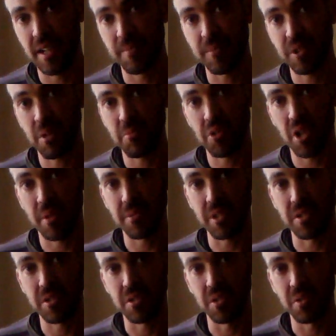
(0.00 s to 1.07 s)
Sometimes it's
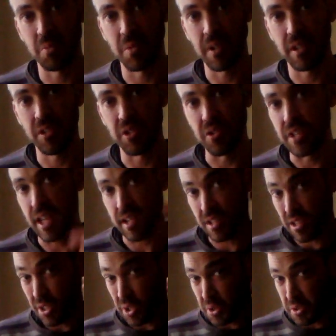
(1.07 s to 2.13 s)
good when you get
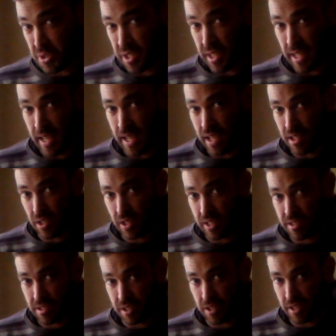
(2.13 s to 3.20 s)
close to the hairline
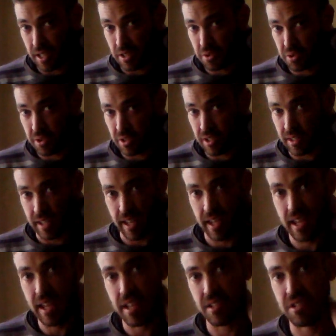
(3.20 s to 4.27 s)
so you don't get oil in the
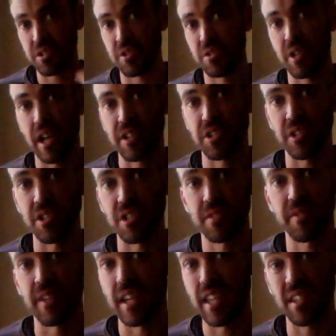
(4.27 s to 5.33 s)
hair, is to actually just
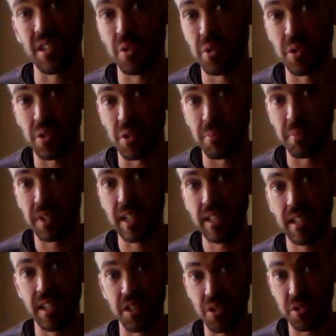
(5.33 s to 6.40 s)
forget the oil
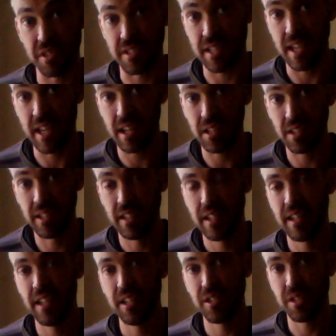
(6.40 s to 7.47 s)
completely and use a towel
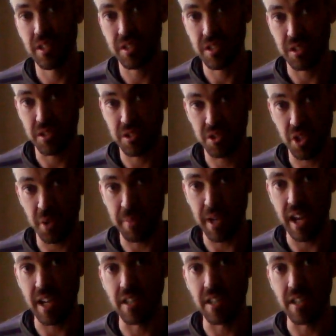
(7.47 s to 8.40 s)
just to stop any